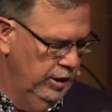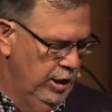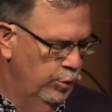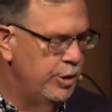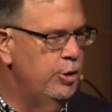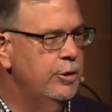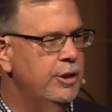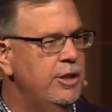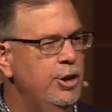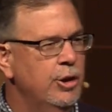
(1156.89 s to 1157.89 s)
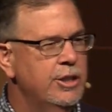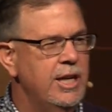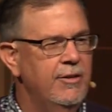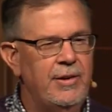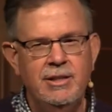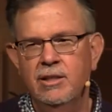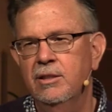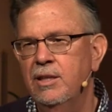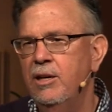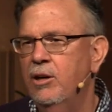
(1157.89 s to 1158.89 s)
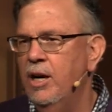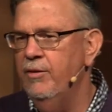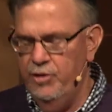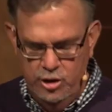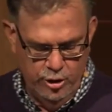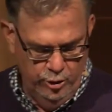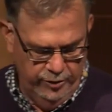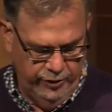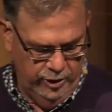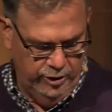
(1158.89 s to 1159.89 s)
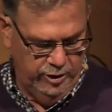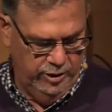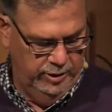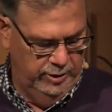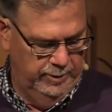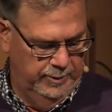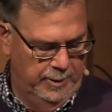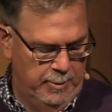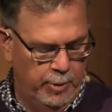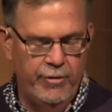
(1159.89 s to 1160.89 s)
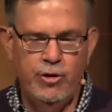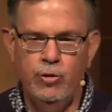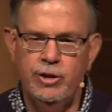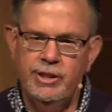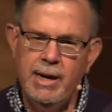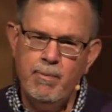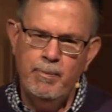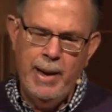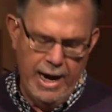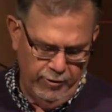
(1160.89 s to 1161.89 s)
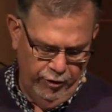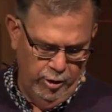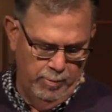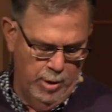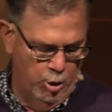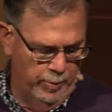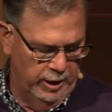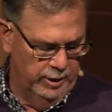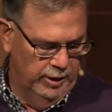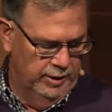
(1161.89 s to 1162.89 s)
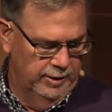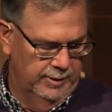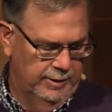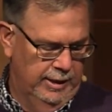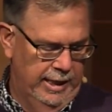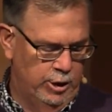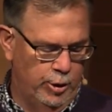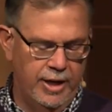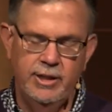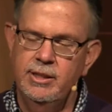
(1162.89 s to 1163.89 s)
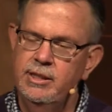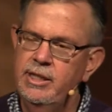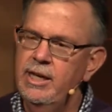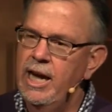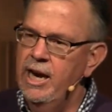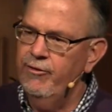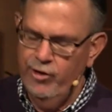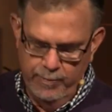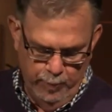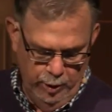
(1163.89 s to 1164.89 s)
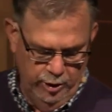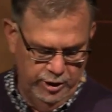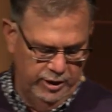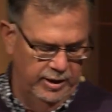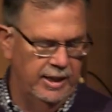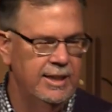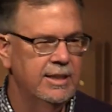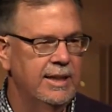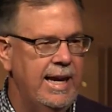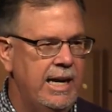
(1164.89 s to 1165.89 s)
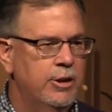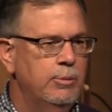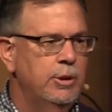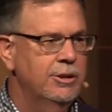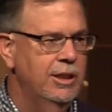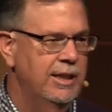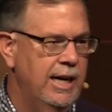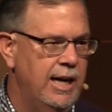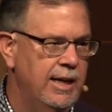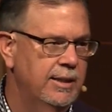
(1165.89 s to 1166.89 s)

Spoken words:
When you see yourself as the center of the universe. But if you step back for a moment and try to see every person is accountable to God,